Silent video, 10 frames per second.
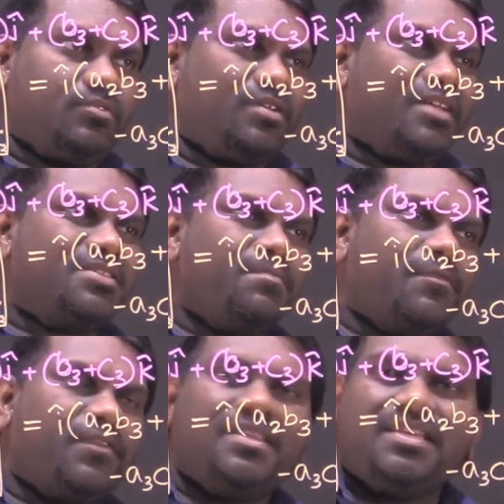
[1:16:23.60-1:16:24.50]
you can
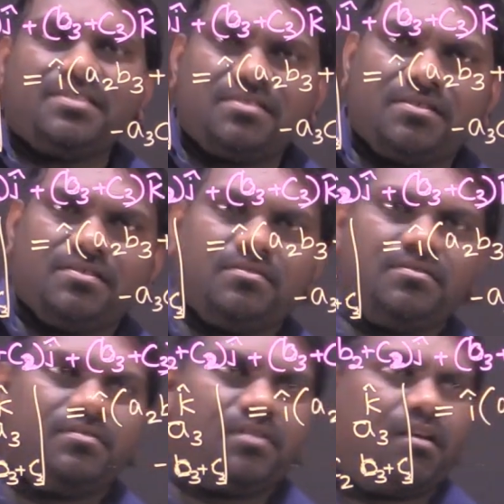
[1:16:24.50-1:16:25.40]
simplify these.
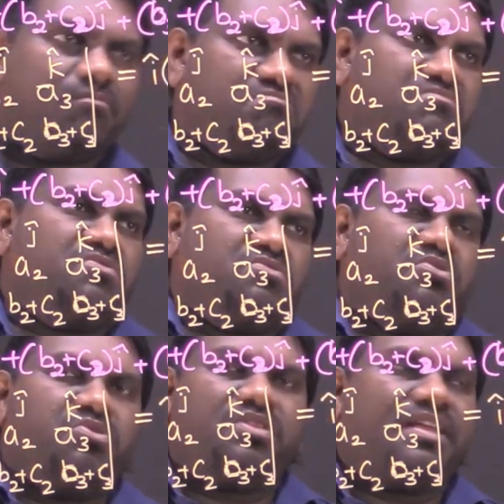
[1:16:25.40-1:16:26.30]
Yeah,
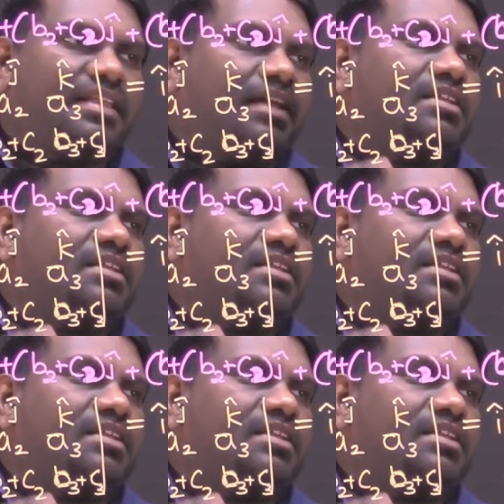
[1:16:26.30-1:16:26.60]
do you think that